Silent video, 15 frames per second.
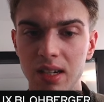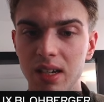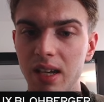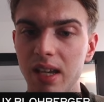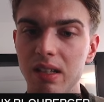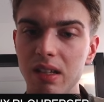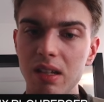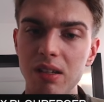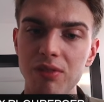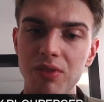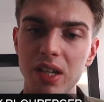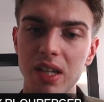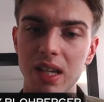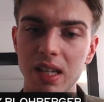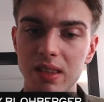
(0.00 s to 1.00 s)
And if I
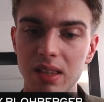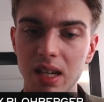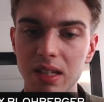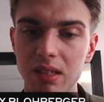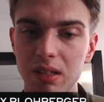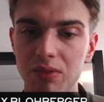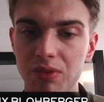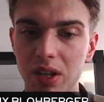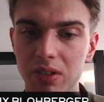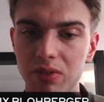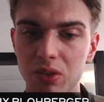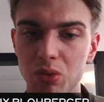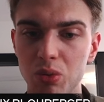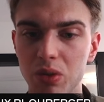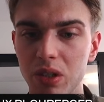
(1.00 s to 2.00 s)
get knight e5
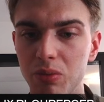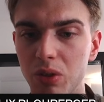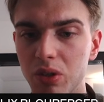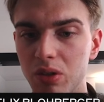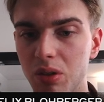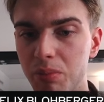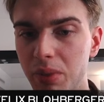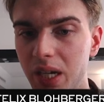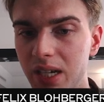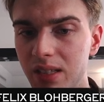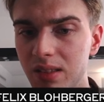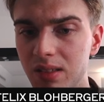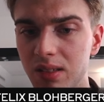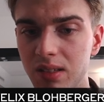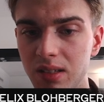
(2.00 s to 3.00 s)
and rook e1 combined,